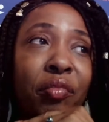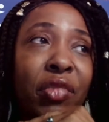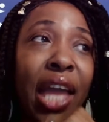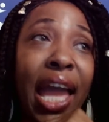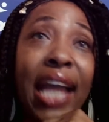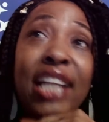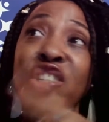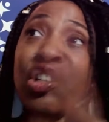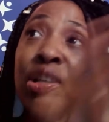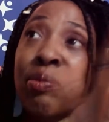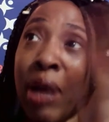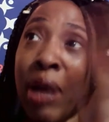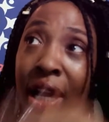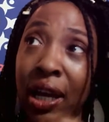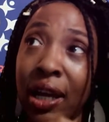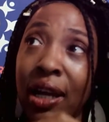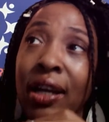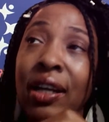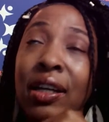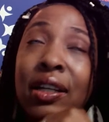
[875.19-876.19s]
actually
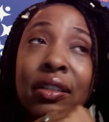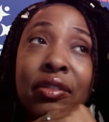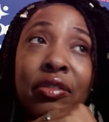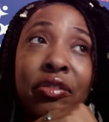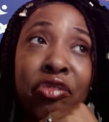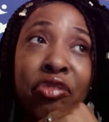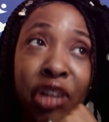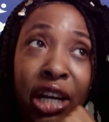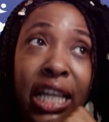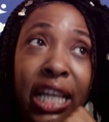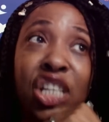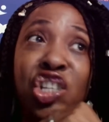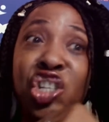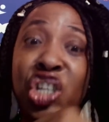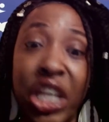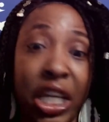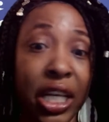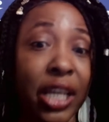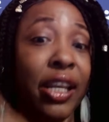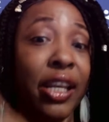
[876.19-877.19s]
my friend,
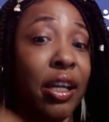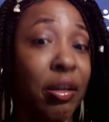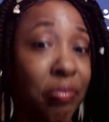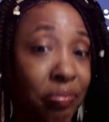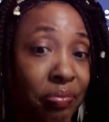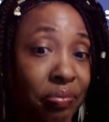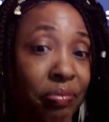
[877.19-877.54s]
she ended up